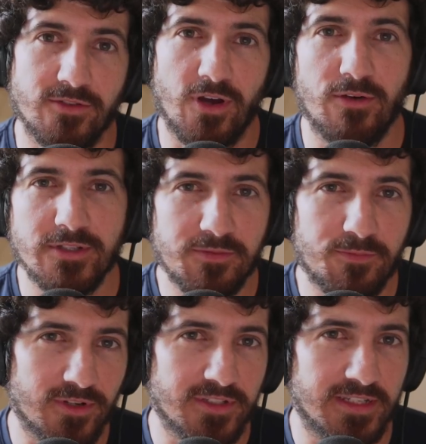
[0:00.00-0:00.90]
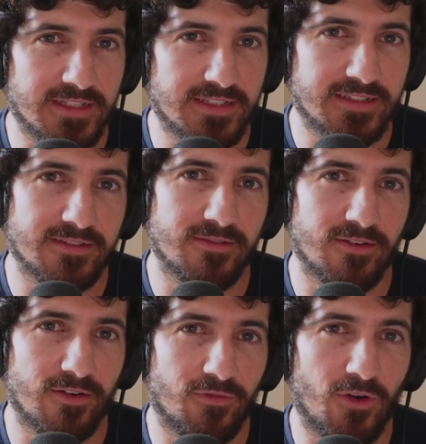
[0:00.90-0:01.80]
So how is the process
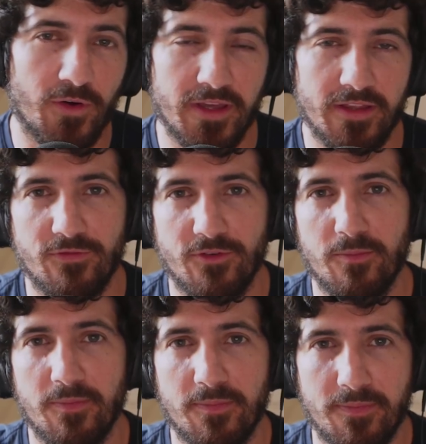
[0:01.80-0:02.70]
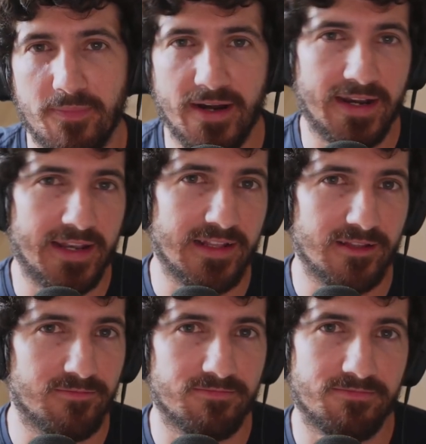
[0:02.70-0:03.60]
of going from
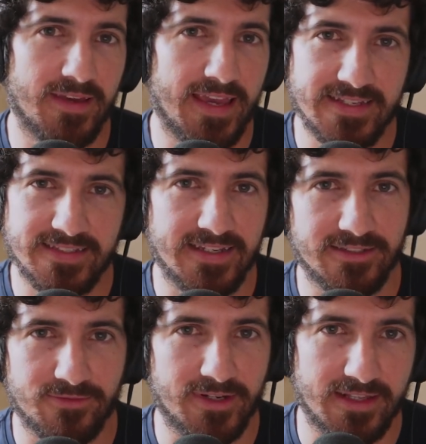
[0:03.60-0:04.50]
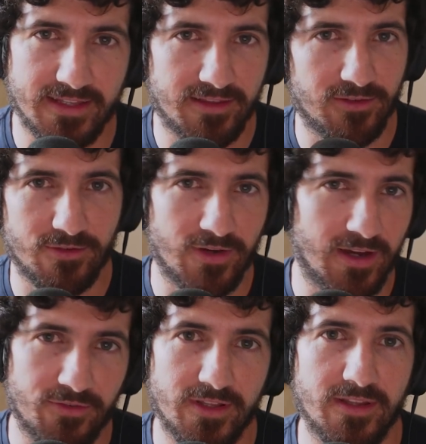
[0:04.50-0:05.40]
parallel essays, right? Like that you
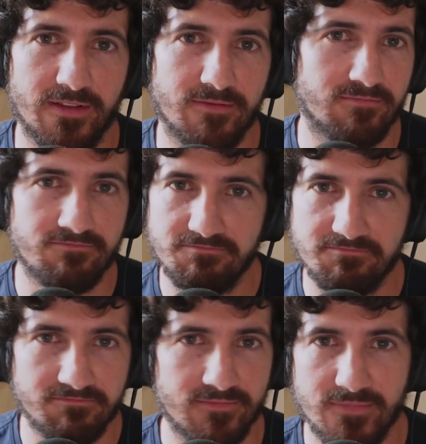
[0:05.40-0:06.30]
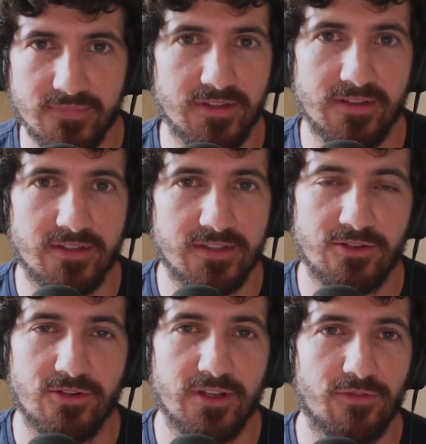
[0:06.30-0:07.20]
have written
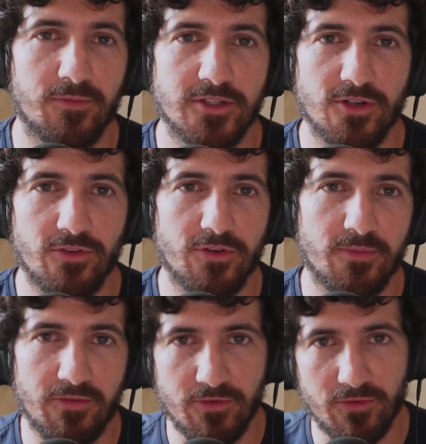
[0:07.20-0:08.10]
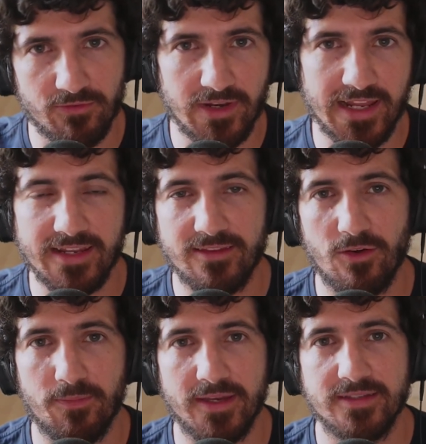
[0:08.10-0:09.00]
disconnect from each other, maybe with related
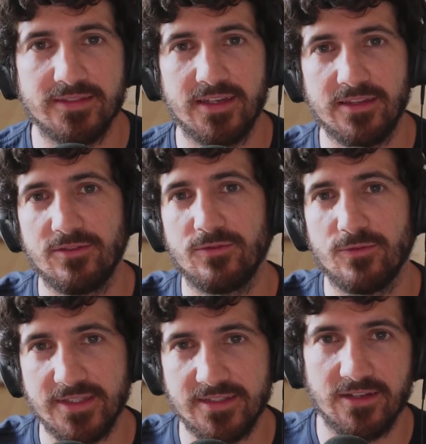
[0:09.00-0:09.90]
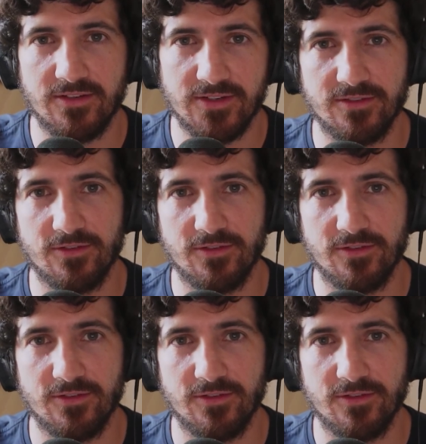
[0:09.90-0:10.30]
topics, into a series